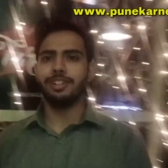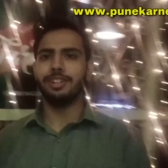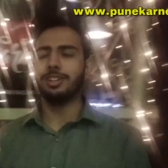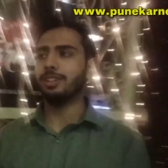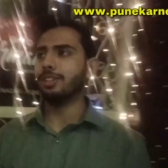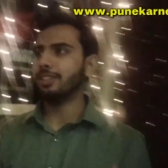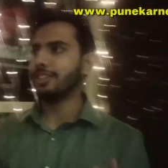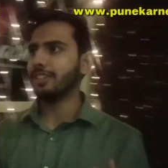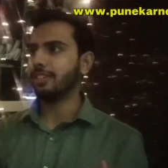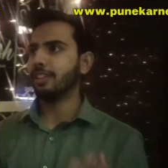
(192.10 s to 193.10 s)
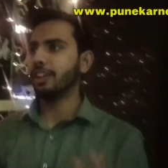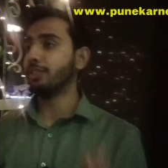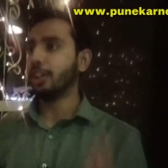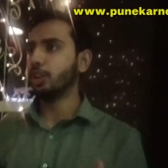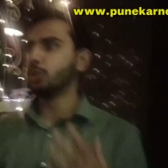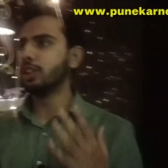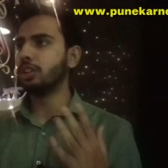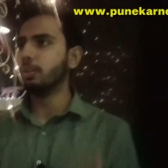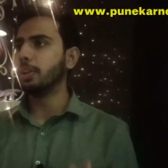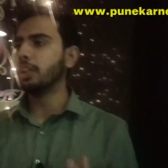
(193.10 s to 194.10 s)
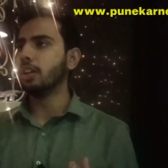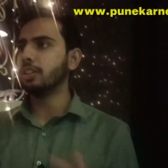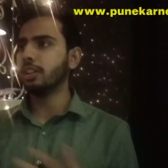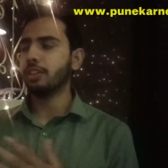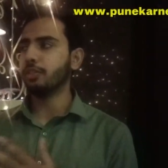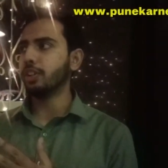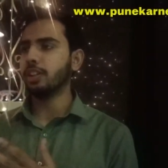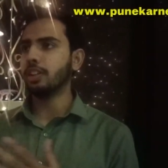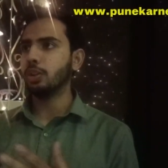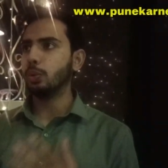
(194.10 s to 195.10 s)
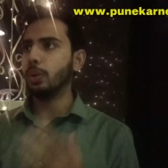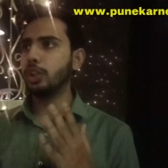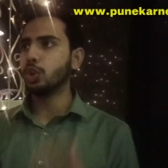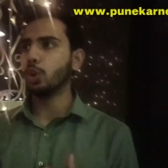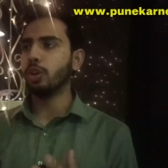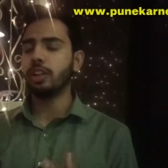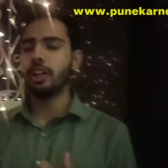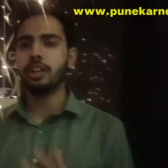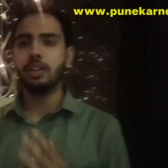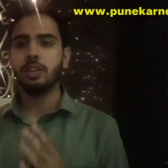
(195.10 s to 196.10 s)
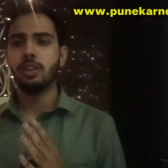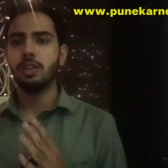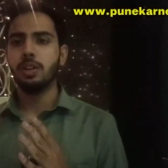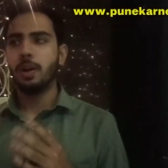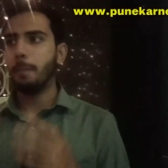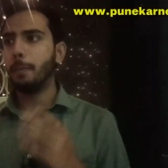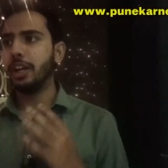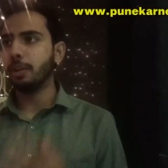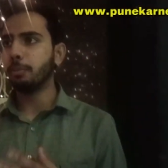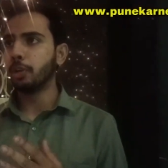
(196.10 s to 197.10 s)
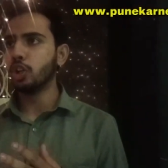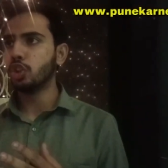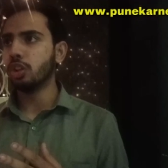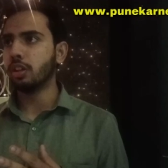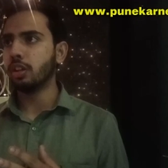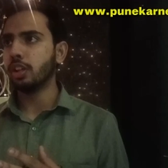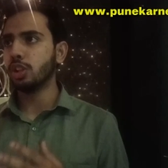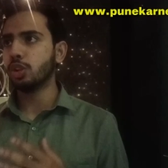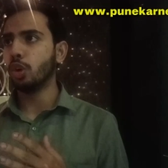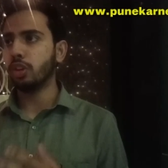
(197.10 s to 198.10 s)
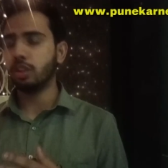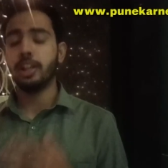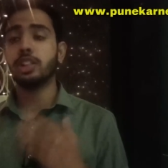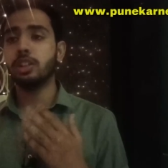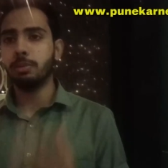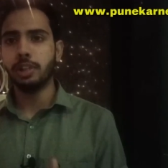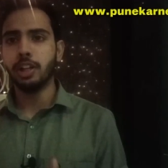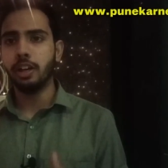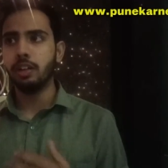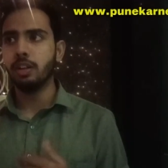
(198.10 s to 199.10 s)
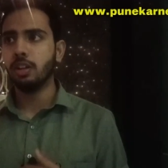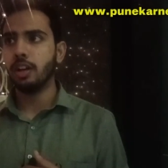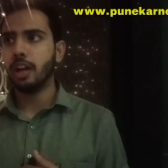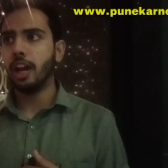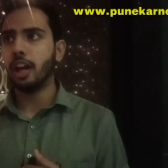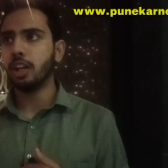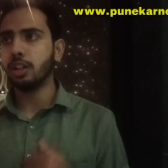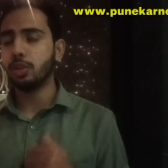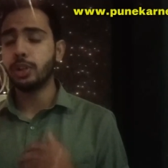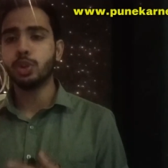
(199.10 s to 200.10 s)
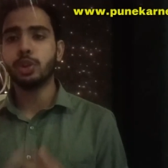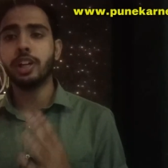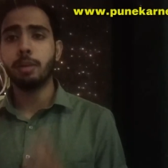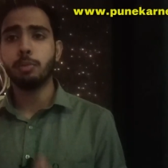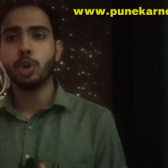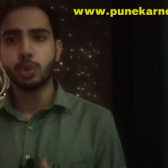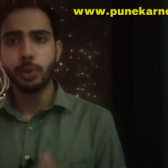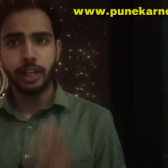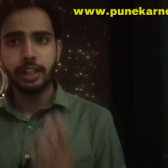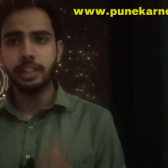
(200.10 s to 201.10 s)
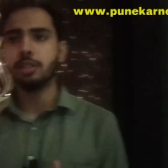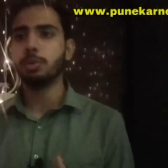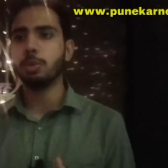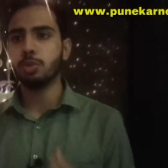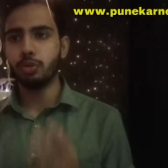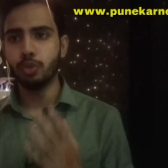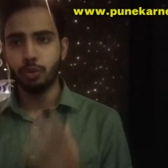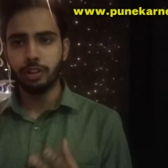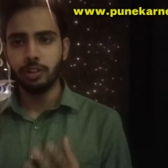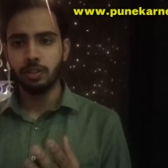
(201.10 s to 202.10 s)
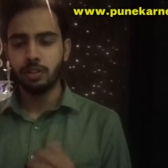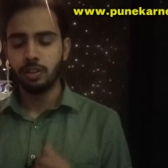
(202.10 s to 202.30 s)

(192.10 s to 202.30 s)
uh, they're, they're using thermal guns and everything to ensure that my temperature is not extremely high and to ensure that I'm not showing any symptoms of COVID.